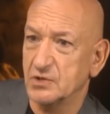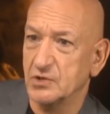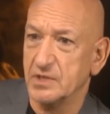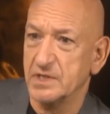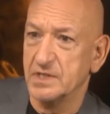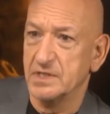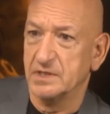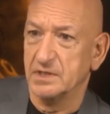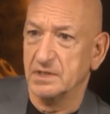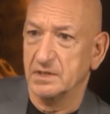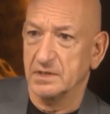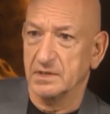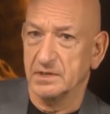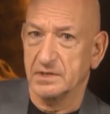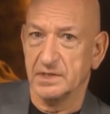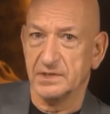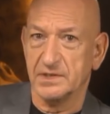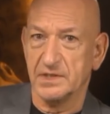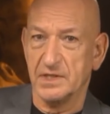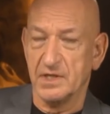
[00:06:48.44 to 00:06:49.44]
a treat.
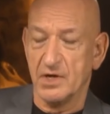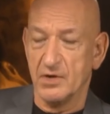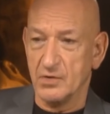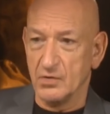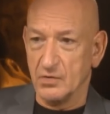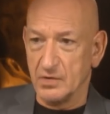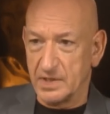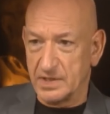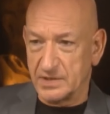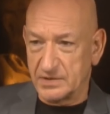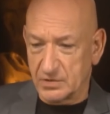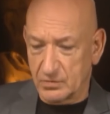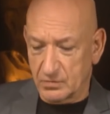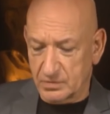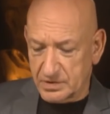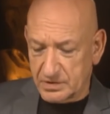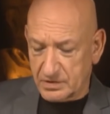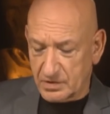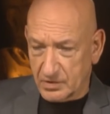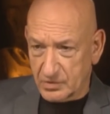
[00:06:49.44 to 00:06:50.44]
Does he know his
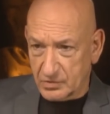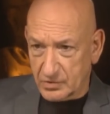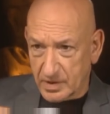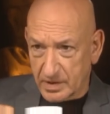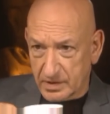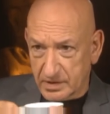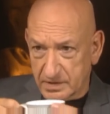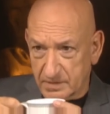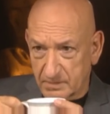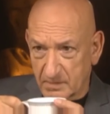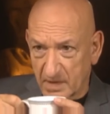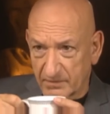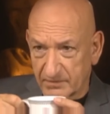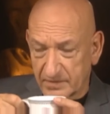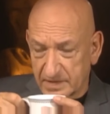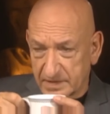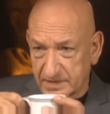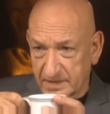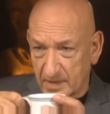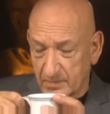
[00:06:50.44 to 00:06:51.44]
daughter's on drugs?
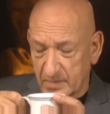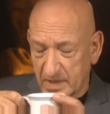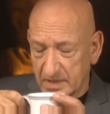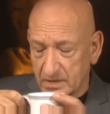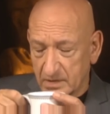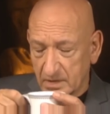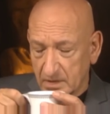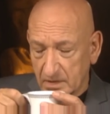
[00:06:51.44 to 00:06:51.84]
Muffins, I mean.